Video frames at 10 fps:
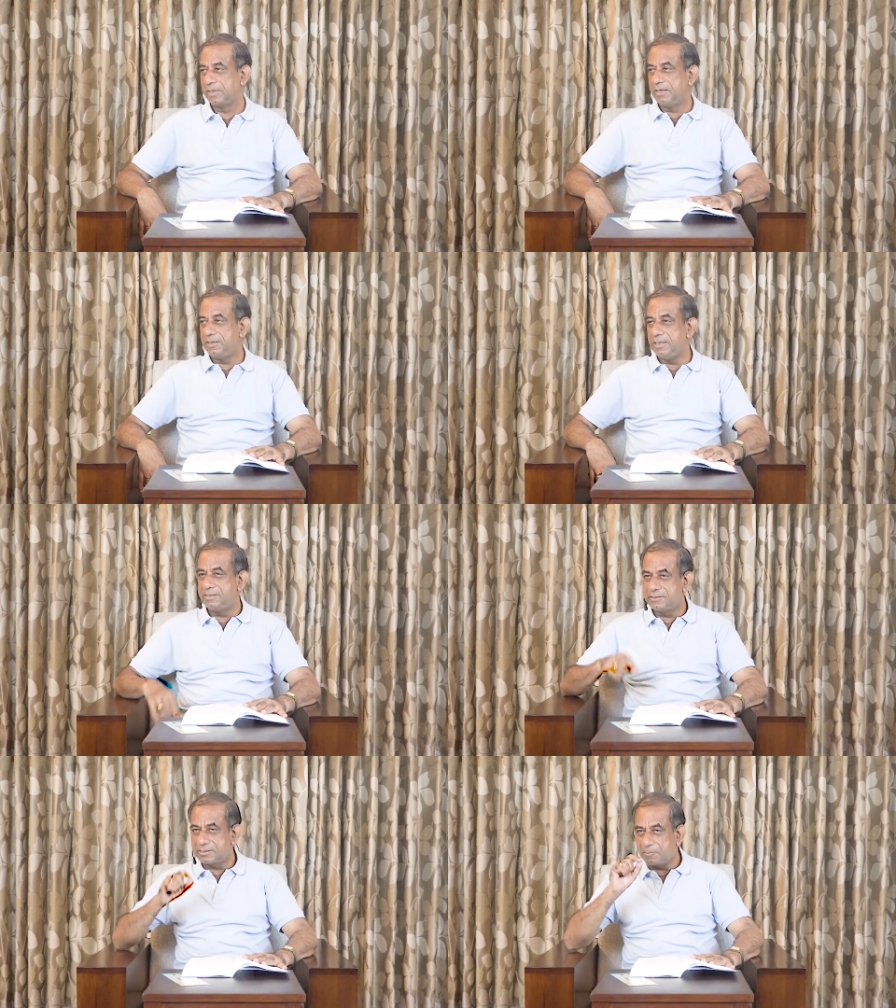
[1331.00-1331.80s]
It
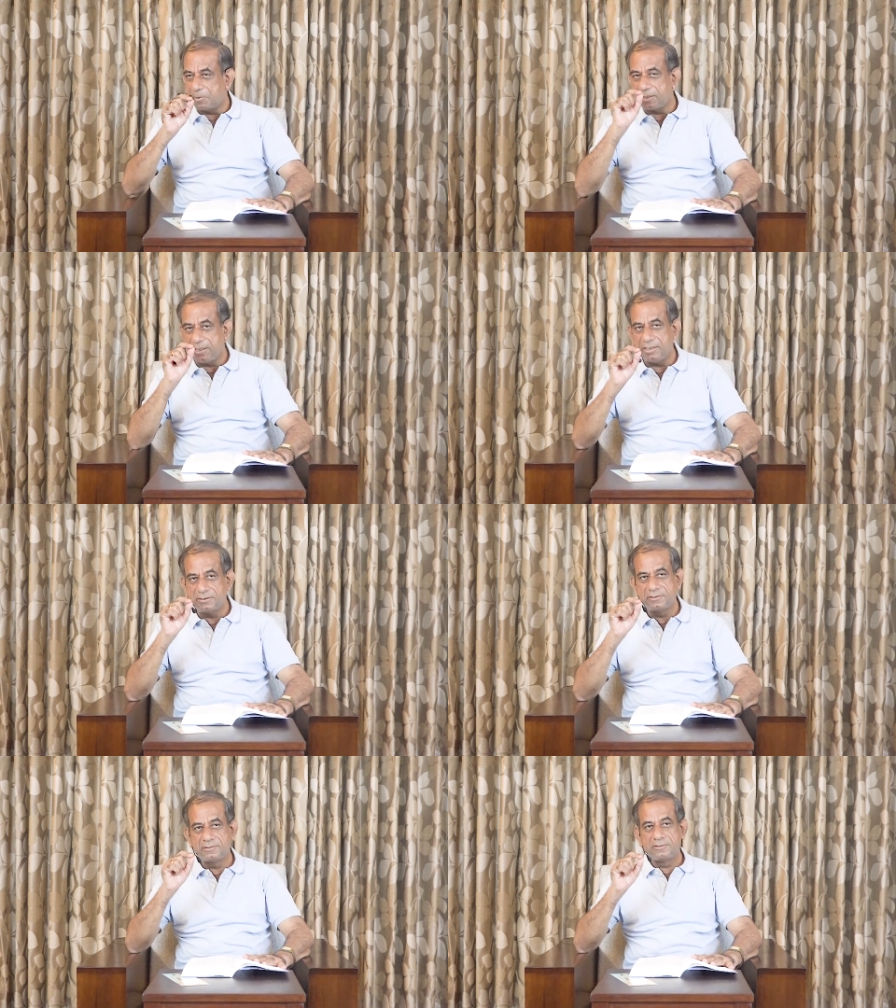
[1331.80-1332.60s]
needs some
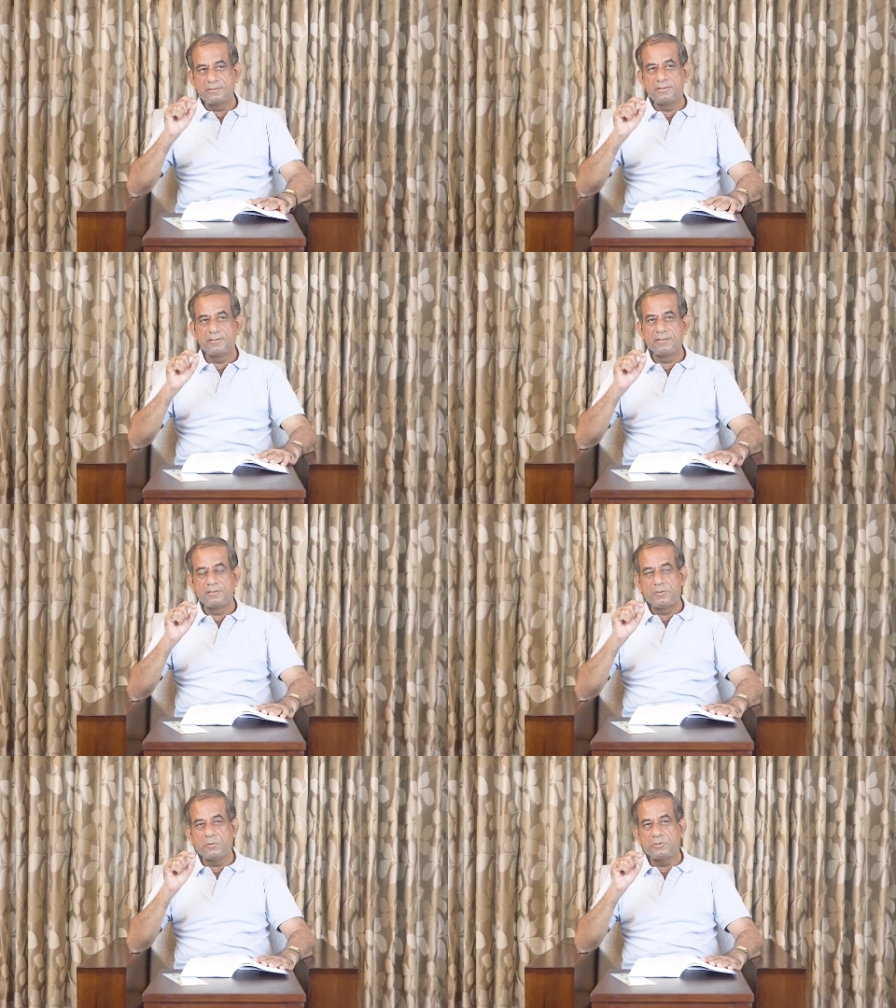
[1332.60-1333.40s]
monkeys
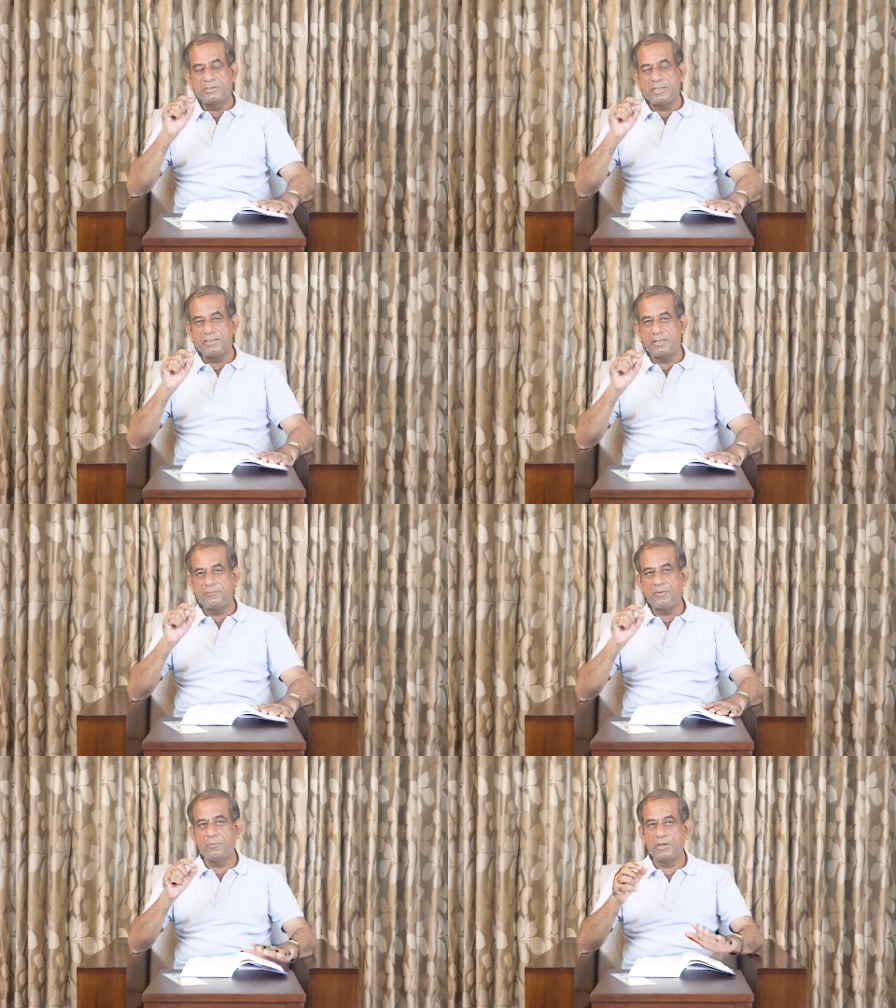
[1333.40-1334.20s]
to say
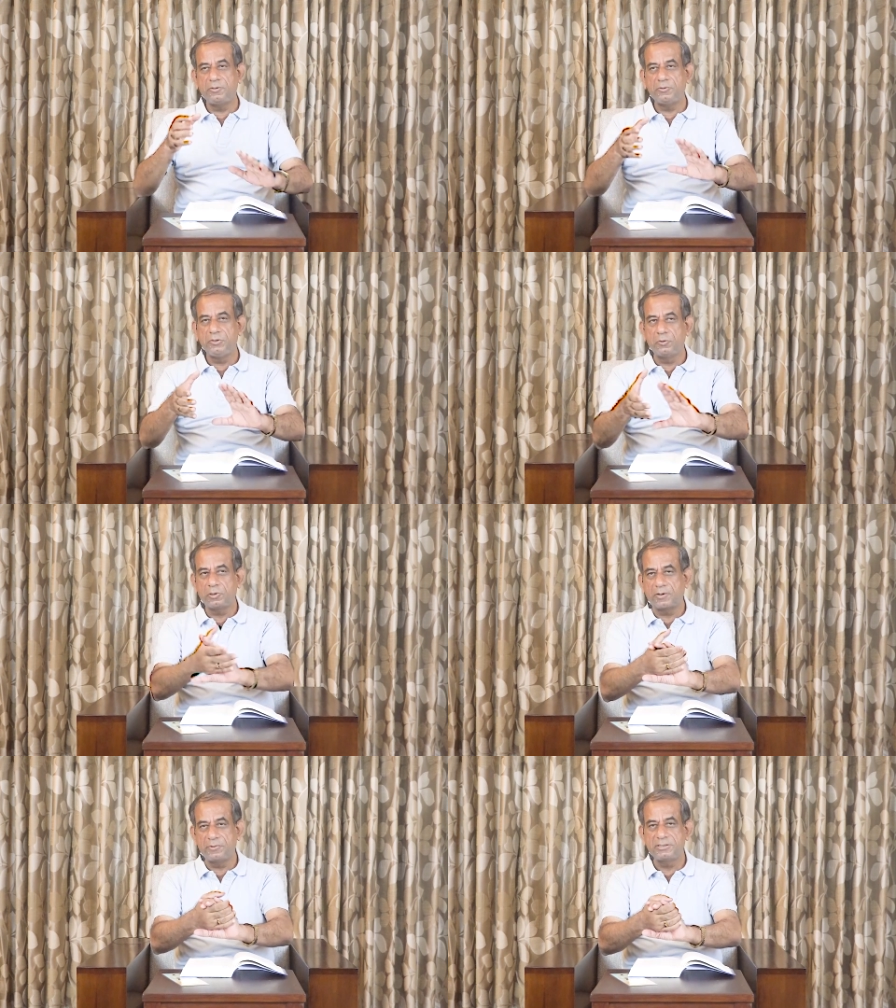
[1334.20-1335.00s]
that we want to
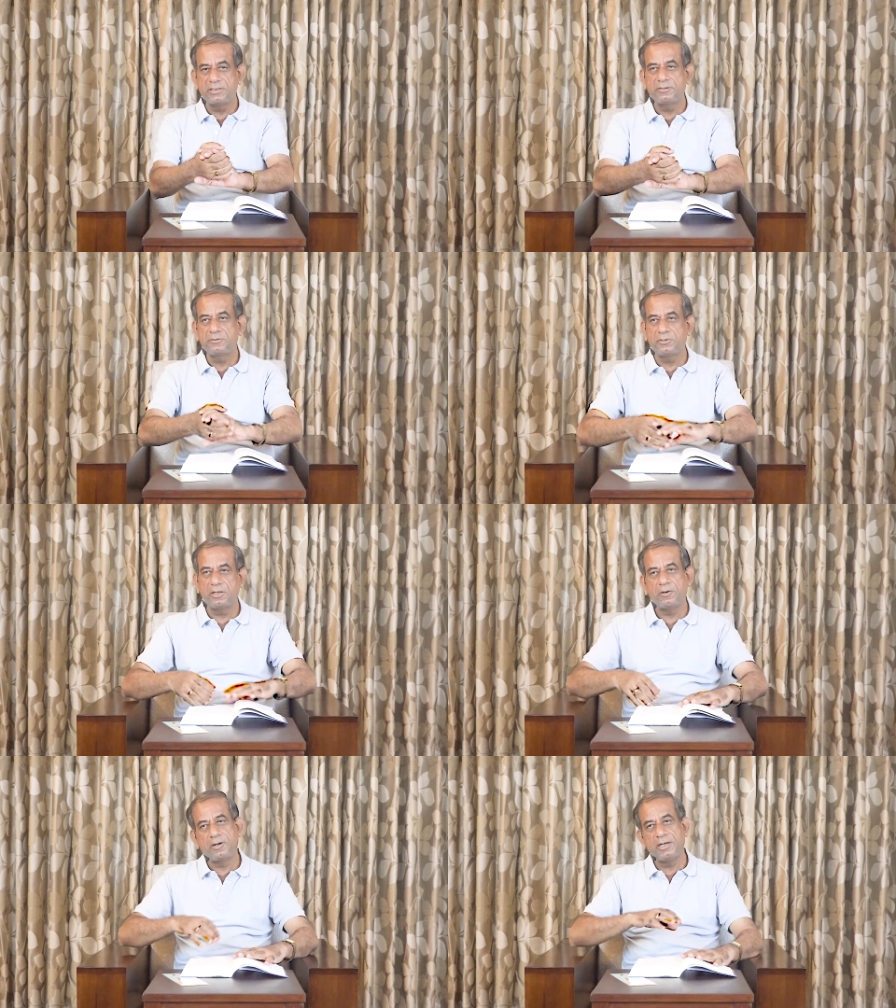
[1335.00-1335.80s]
yoke ourselves to
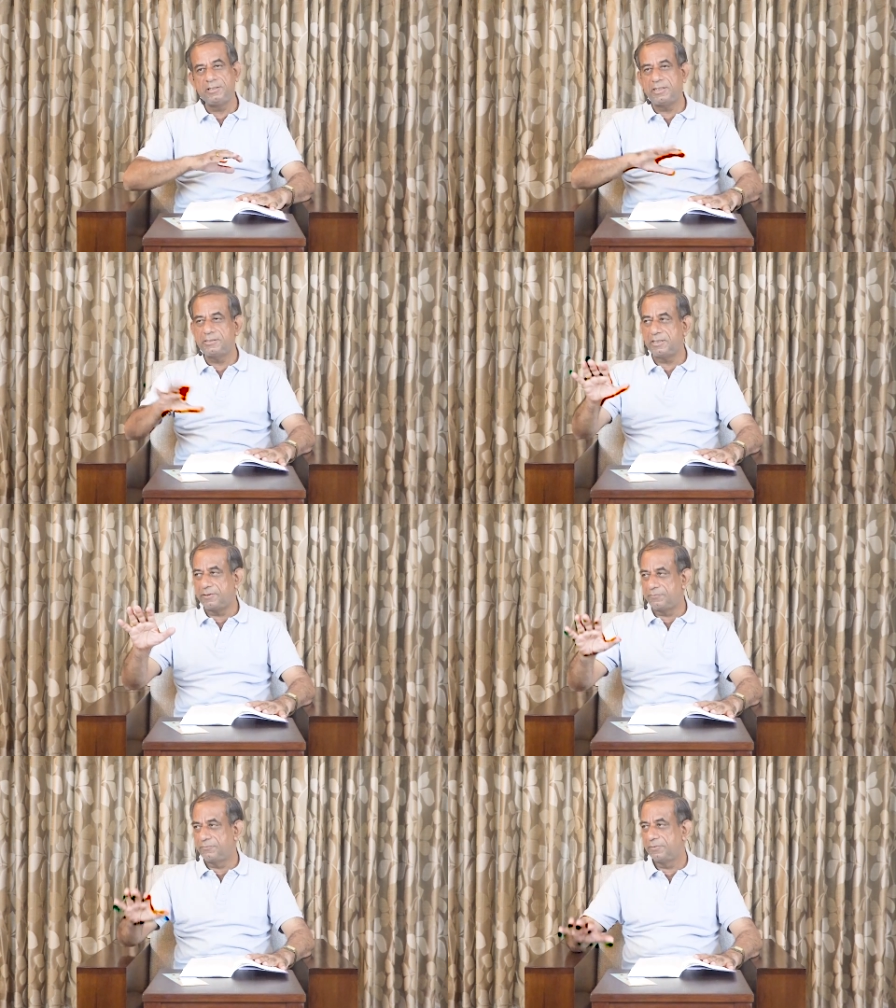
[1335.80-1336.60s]
the Lord, and that's
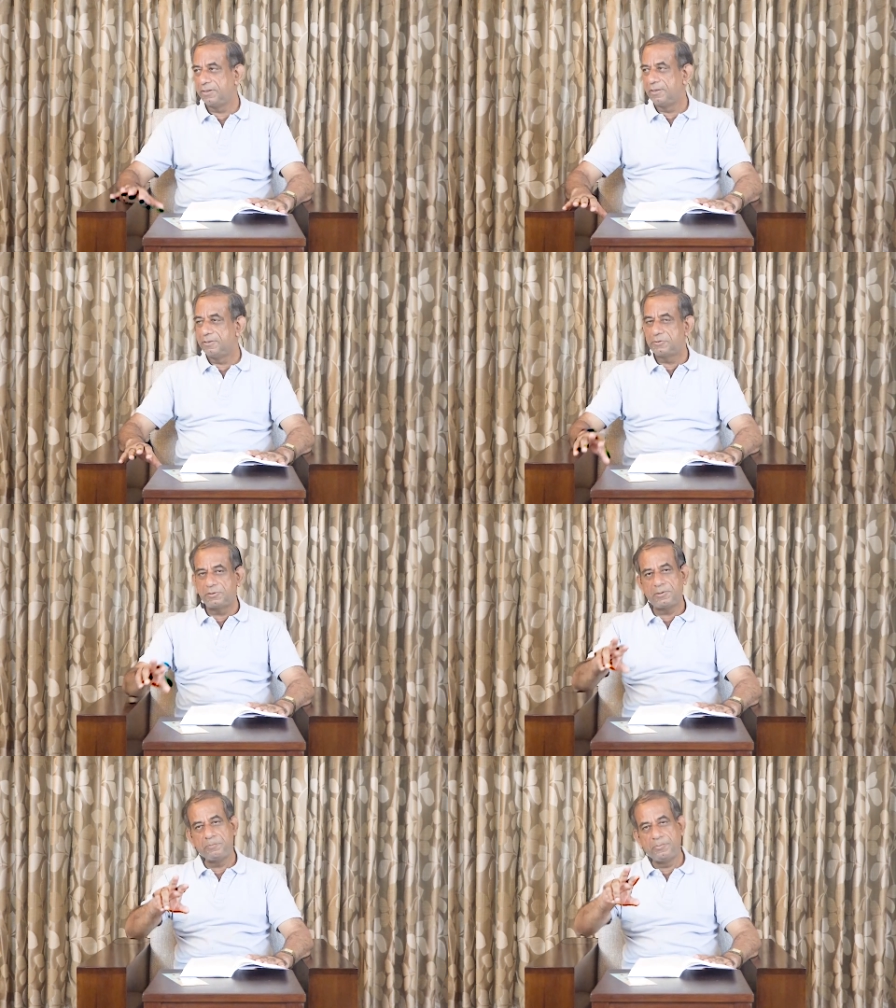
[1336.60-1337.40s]
enough.
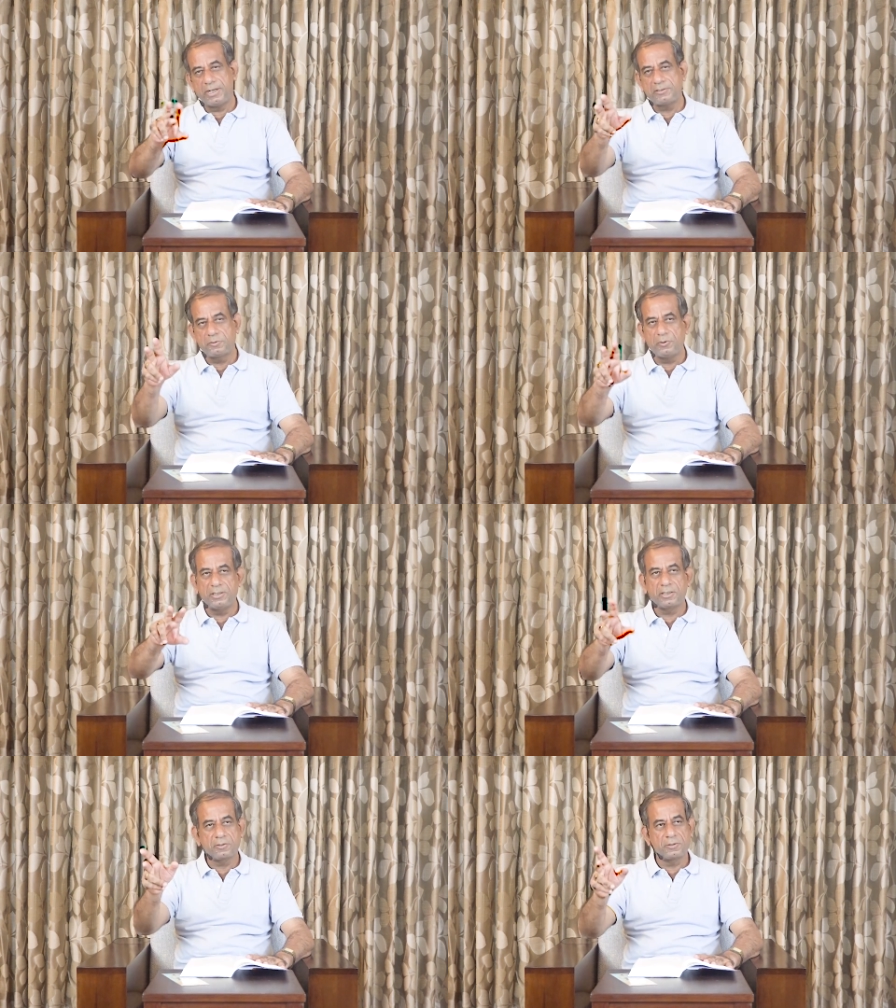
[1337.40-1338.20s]
So that breakthrough
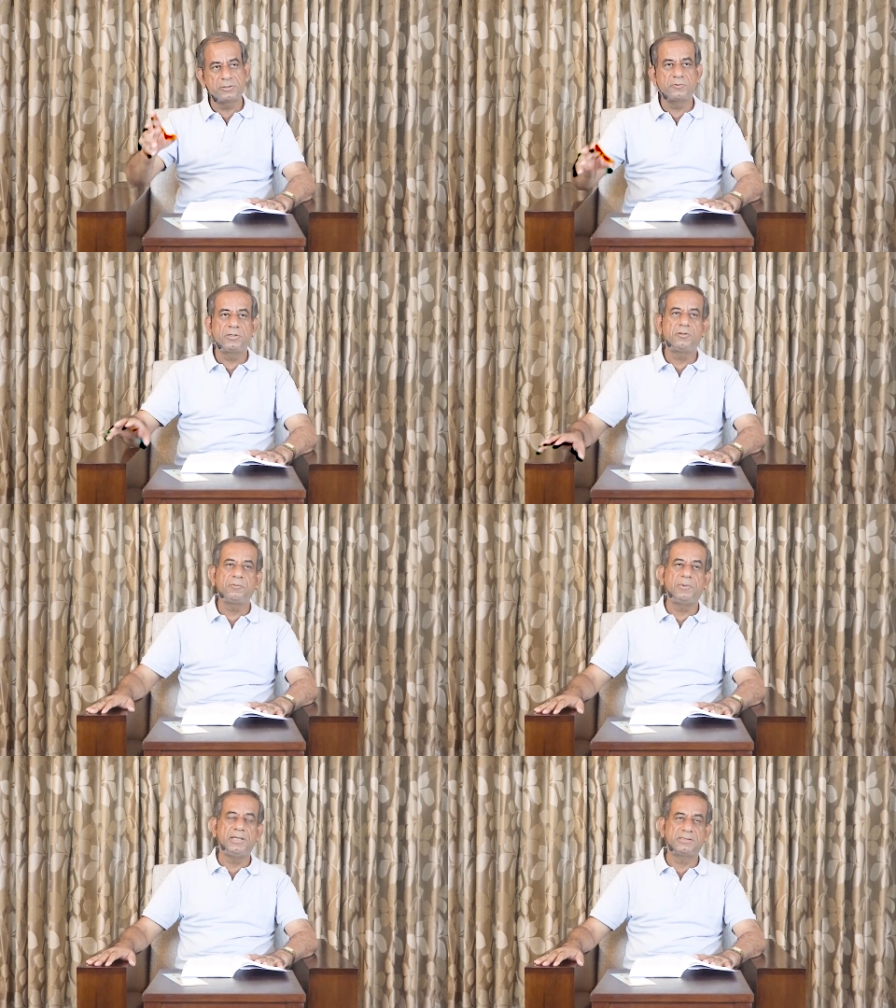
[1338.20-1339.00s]
and the crossover
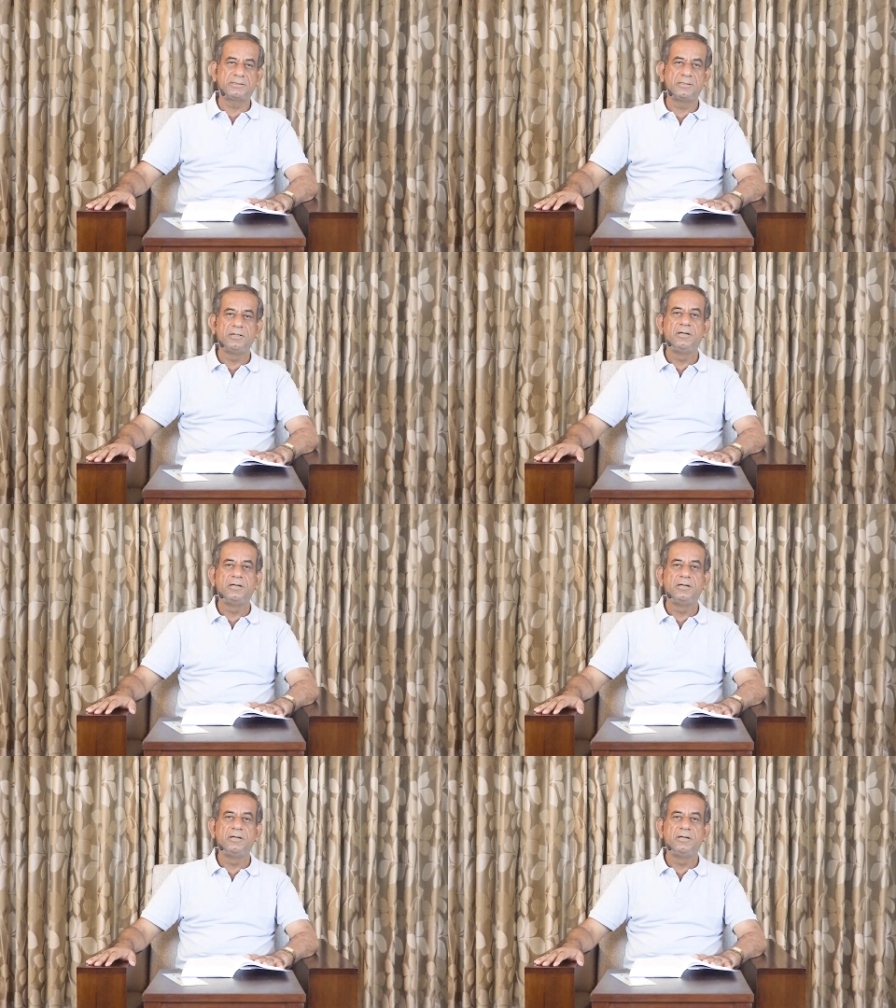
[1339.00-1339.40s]
took place.